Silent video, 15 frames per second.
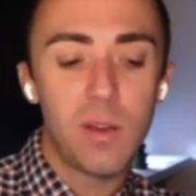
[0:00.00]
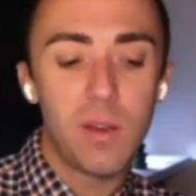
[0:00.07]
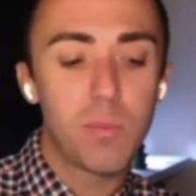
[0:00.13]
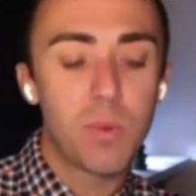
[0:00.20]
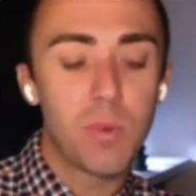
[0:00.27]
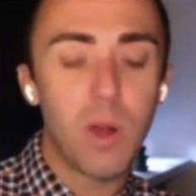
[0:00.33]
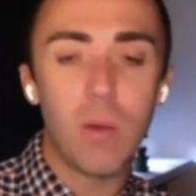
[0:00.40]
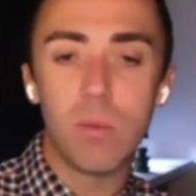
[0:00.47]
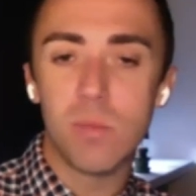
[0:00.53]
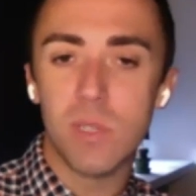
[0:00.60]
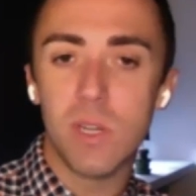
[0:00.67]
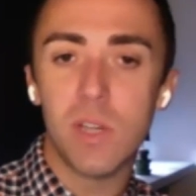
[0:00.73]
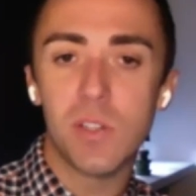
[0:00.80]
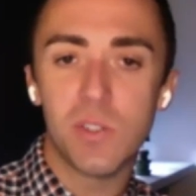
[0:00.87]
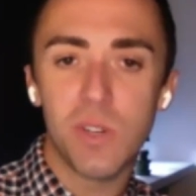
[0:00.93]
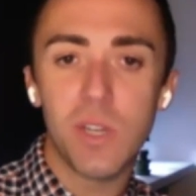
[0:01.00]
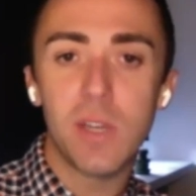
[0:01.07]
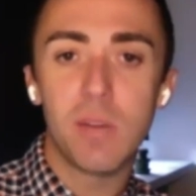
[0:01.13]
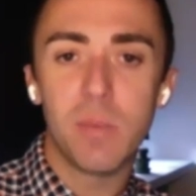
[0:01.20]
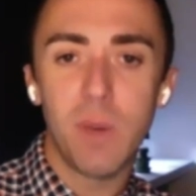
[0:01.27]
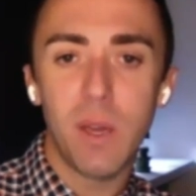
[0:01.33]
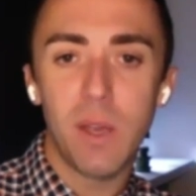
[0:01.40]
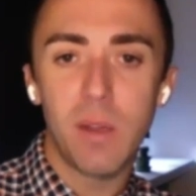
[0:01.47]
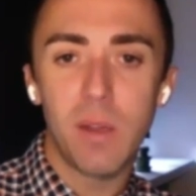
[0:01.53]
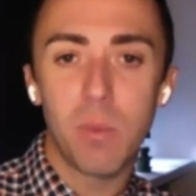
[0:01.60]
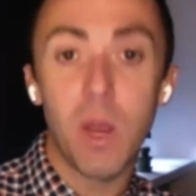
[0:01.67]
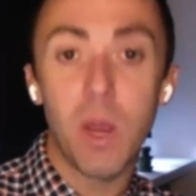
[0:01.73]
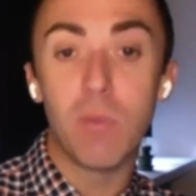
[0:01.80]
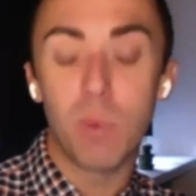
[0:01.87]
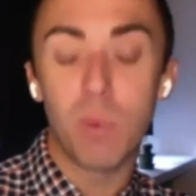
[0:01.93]
problems that I treat in my
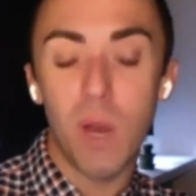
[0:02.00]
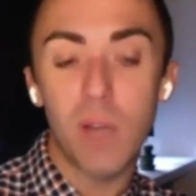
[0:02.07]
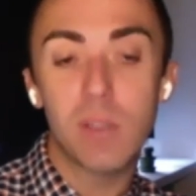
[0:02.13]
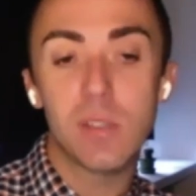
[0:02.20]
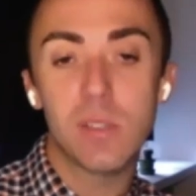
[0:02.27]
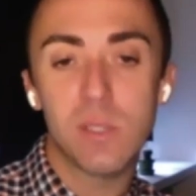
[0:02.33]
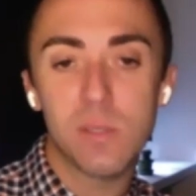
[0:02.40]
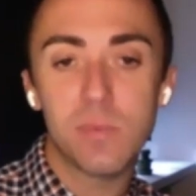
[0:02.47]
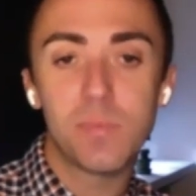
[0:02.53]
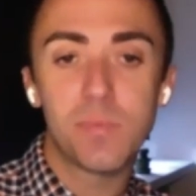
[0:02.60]
private practice.